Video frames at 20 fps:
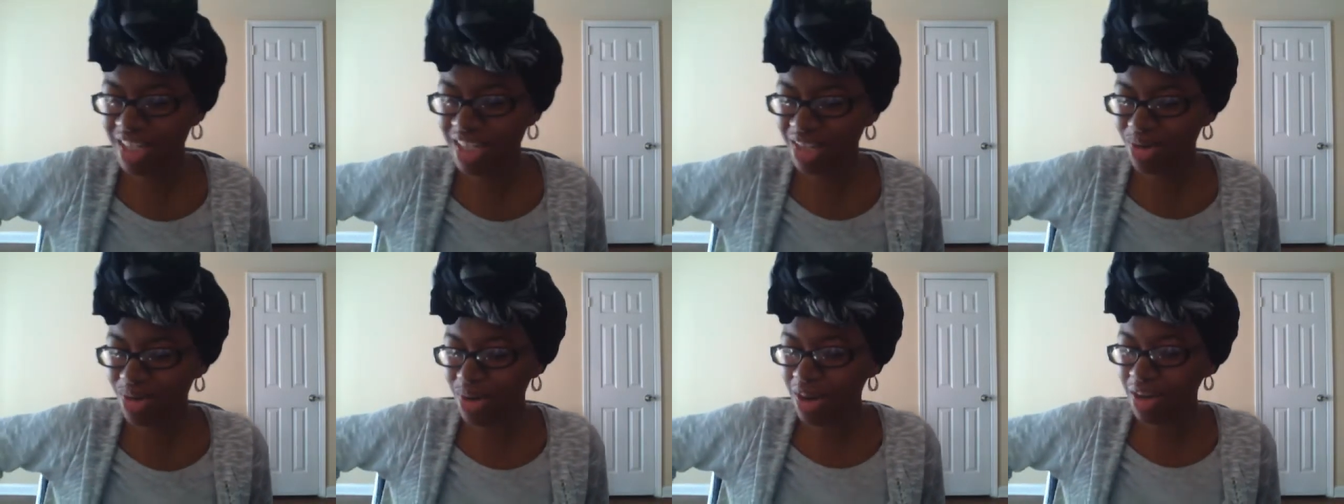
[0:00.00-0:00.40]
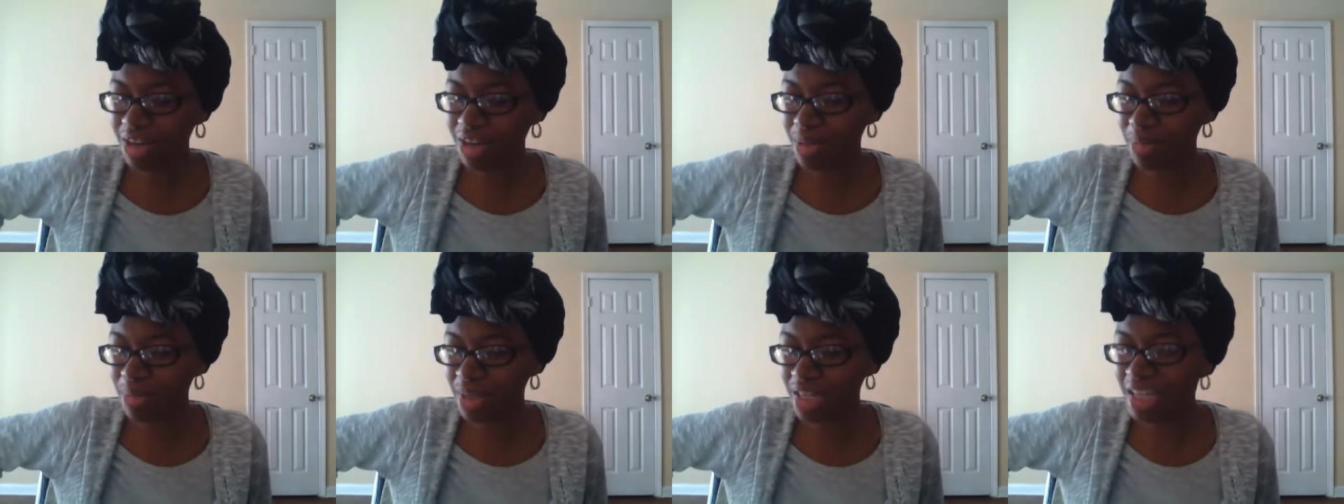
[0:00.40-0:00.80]
still caught
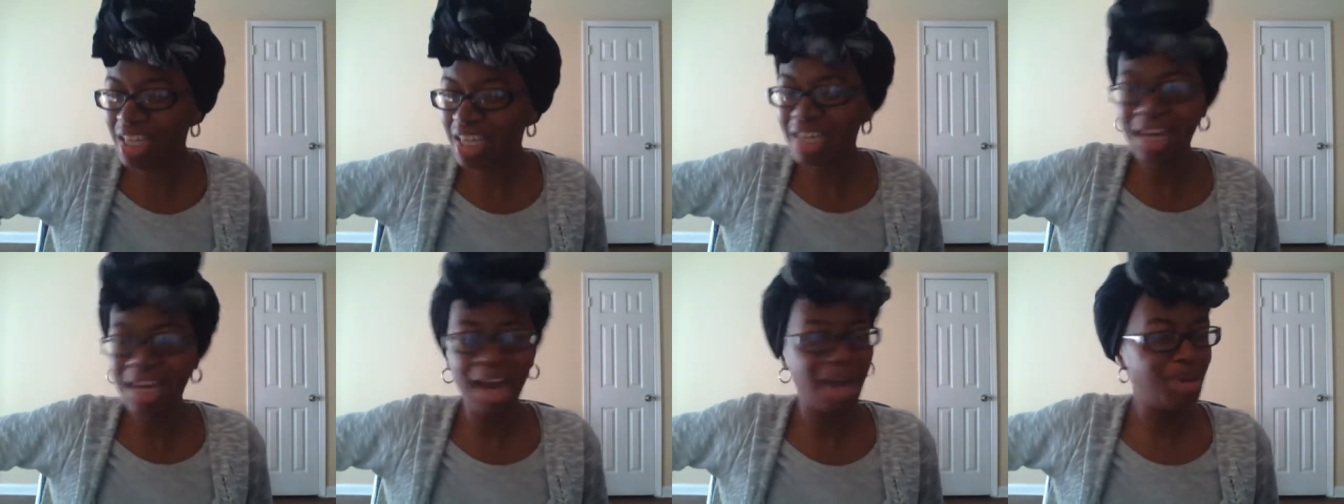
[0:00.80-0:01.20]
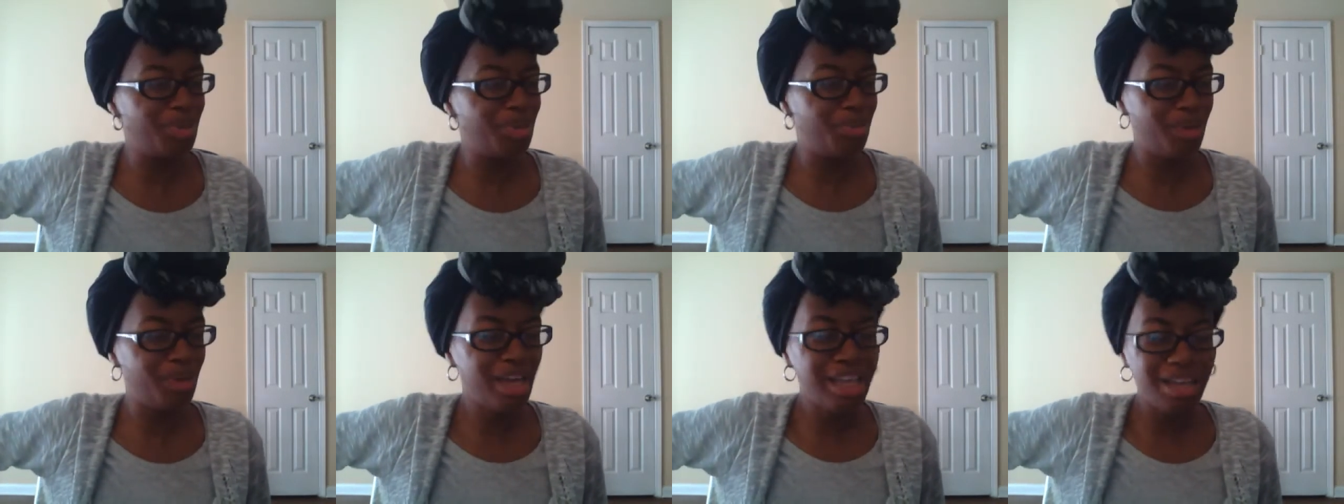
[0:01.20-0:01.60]
up in, I
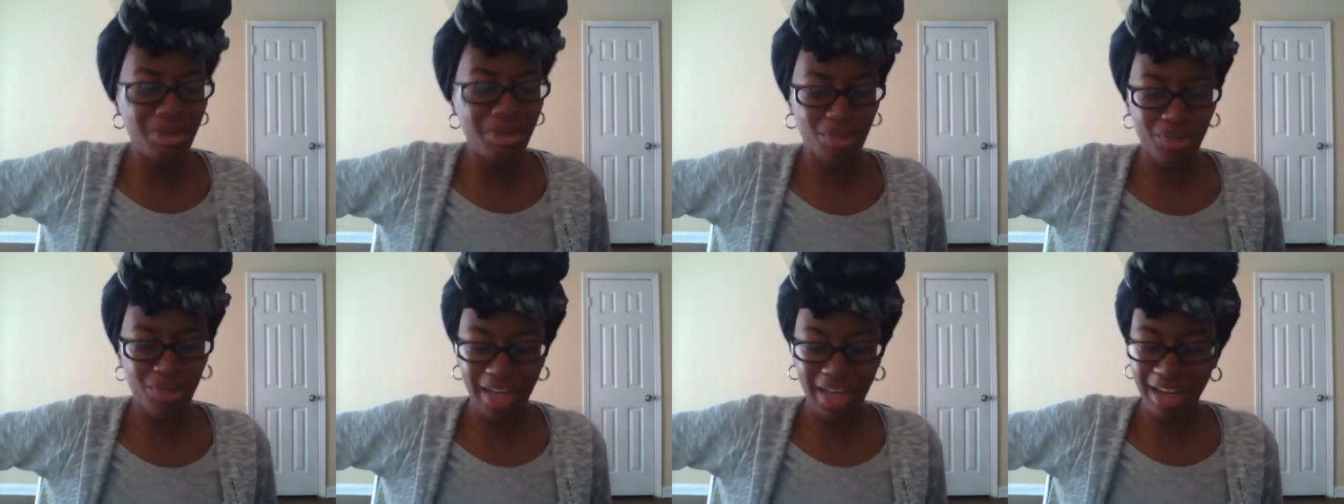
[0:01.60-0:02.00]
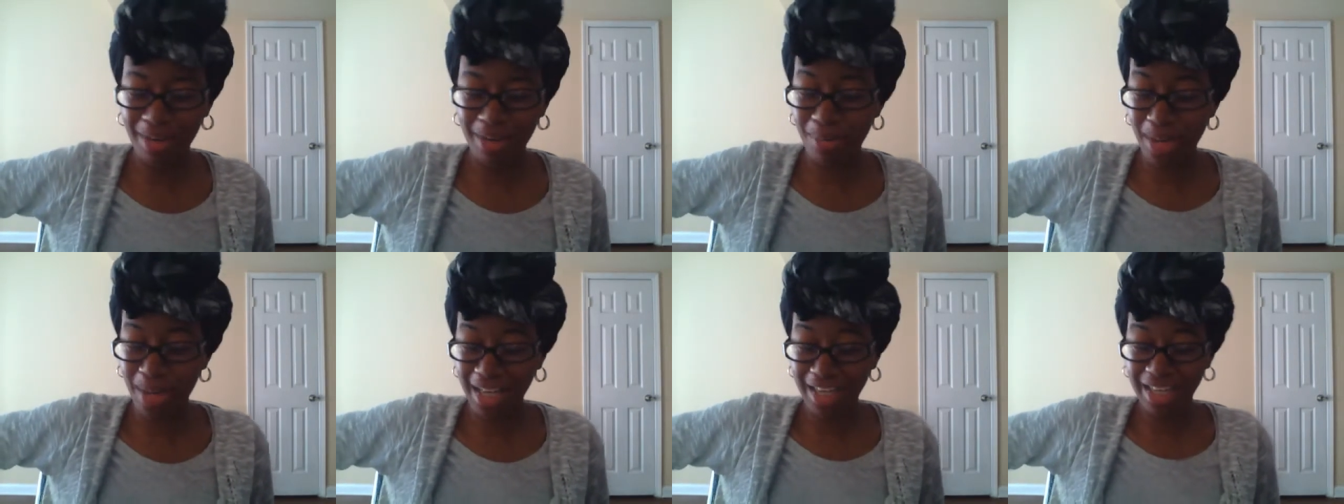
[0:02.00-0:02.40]
don't want
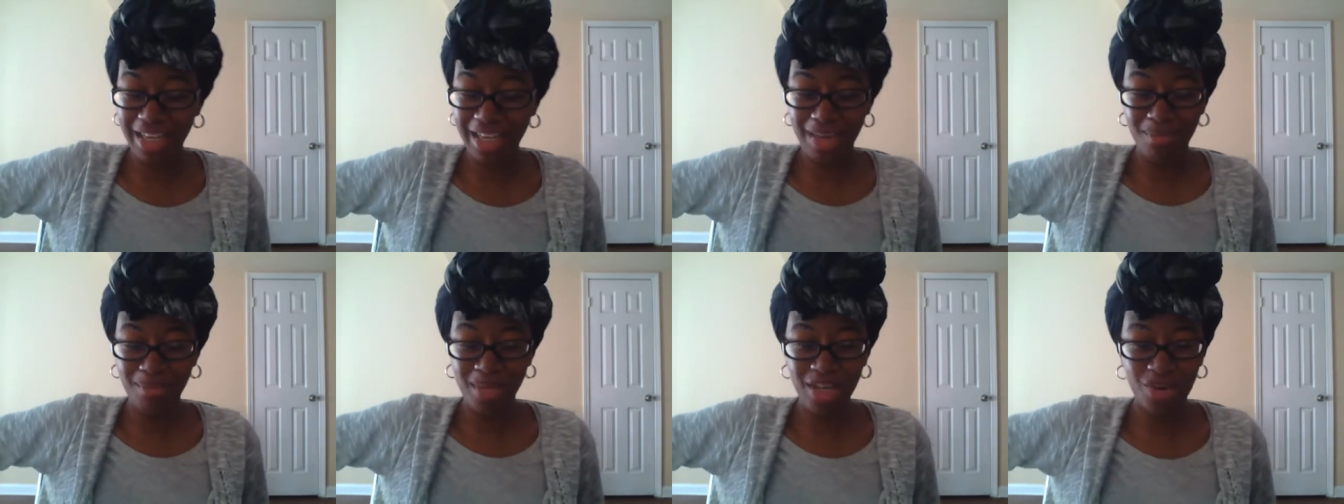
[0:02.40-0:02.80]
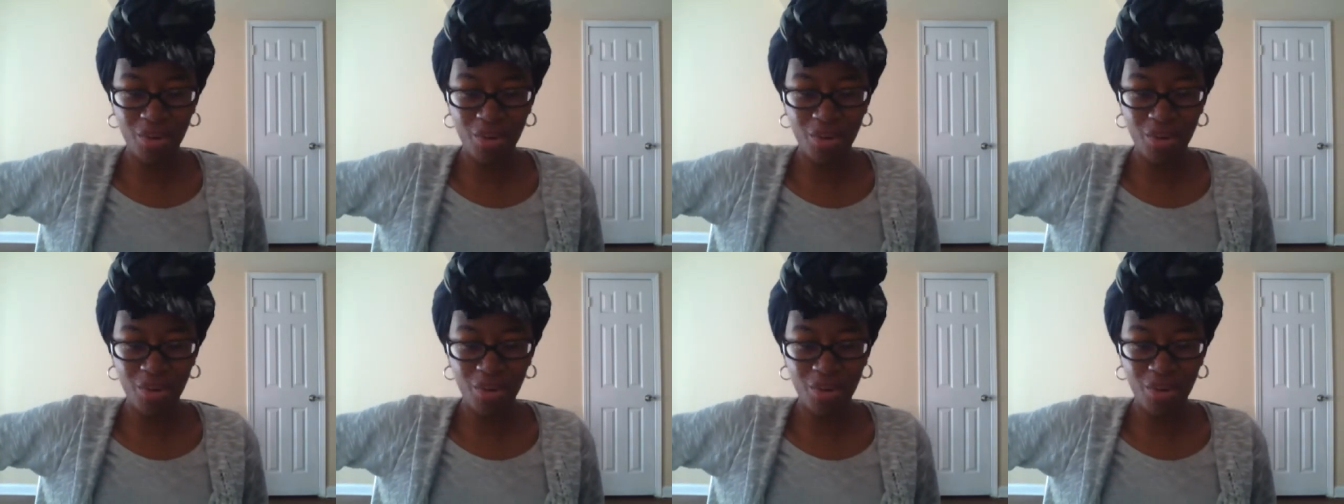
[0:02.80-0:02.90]
everybody look at me